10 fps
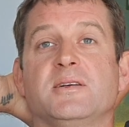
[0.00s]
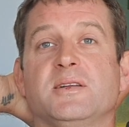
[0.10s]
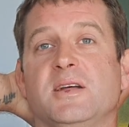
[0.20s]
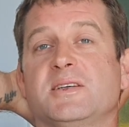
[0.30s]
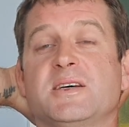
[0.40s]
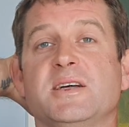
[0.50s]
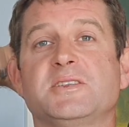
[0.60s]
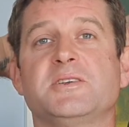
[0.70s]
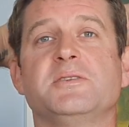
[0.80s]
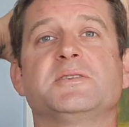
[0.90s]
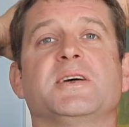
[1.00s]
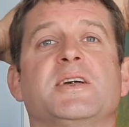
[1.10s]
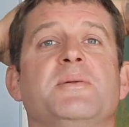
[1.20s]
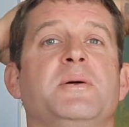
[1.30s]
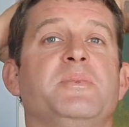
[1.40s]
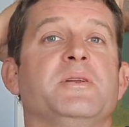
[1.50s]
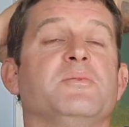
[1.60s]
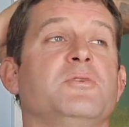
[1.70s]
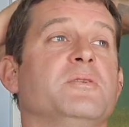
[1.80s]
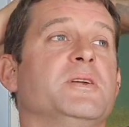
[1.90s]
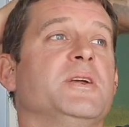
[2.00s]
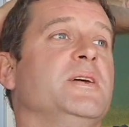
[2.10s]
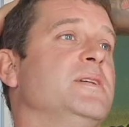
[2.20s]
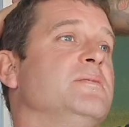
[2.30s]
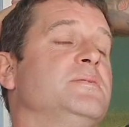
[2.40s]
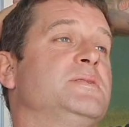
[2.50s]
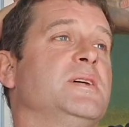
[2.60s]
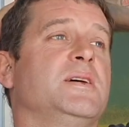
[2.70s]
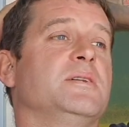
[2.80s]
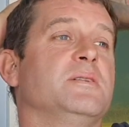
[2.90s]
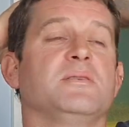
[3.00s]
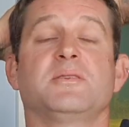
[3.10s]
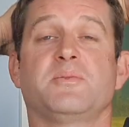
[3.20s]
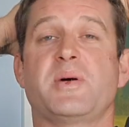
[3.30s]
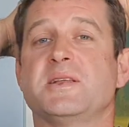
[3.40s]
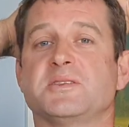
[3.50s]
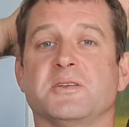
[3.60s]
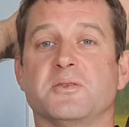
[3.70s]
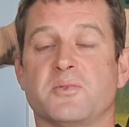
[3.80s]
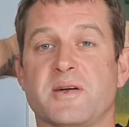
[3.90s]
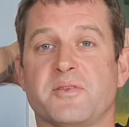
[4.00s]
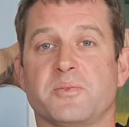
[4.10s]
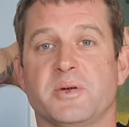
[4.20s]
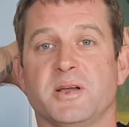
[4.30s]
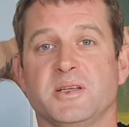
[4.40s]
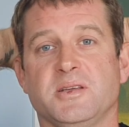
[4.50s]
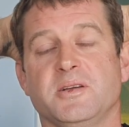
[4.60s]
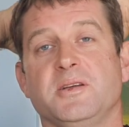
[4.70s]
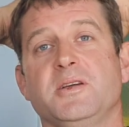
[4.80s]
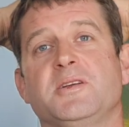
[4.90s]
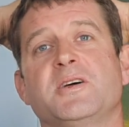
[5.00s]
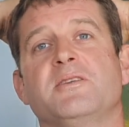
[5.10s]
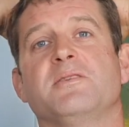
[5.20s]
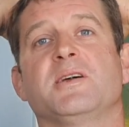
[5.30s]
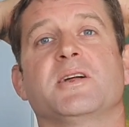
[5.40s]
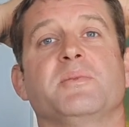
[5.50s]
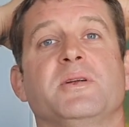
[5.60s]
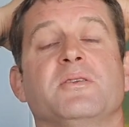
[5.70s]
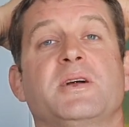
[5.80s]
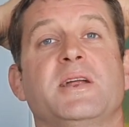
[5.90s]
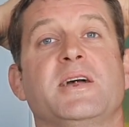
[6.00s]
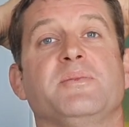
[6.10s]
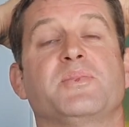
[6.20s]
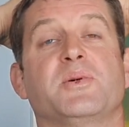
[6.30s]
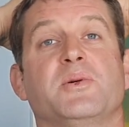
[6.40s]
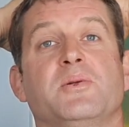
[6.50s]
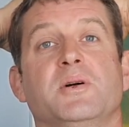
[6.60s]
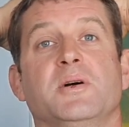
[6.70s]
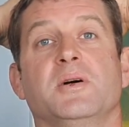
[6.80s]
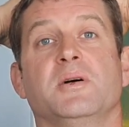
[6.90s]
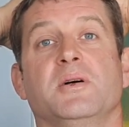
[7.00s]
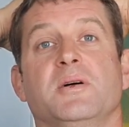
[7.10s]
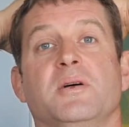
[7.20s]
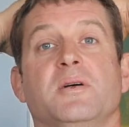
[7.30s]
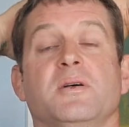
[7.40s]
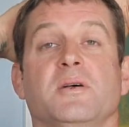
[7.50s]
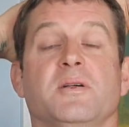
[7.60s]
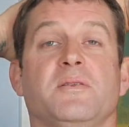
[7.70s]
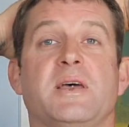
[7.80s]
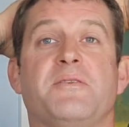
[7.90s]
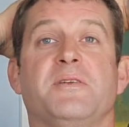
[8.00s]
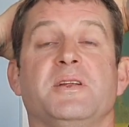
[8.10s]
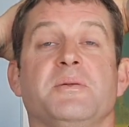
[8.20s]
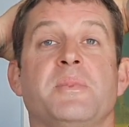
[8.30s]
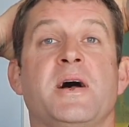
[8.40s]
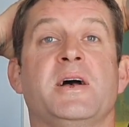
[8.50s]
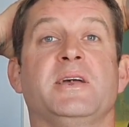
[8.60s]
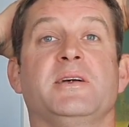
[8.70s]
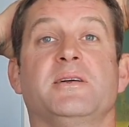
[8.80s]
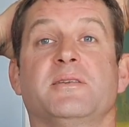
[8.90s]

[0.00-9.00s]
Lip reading: like I say, as soon as they come up in the water, and so depends on the weather, but you're generally going to be looking April, definitely May,